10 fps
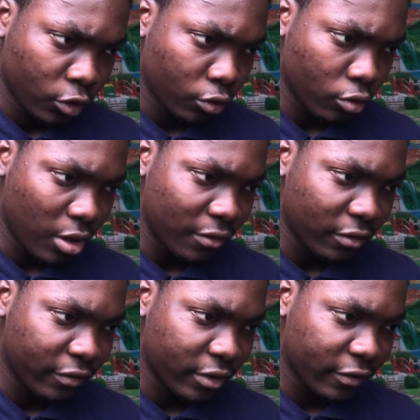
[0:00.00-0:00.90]
So you have
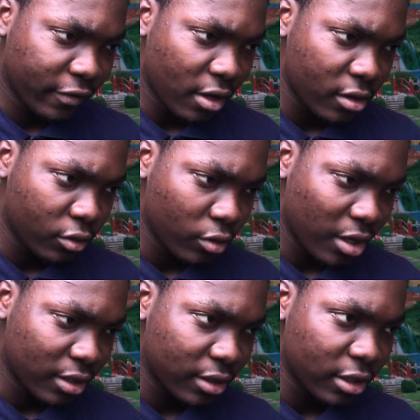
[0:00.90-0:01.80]
to verify to
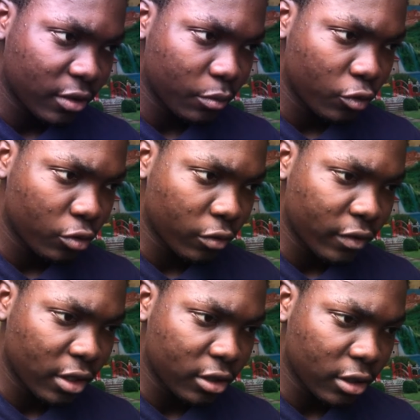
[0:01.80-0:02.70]
access most of
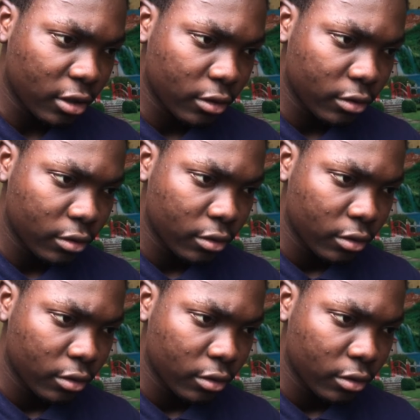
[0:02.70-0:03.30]
their channels.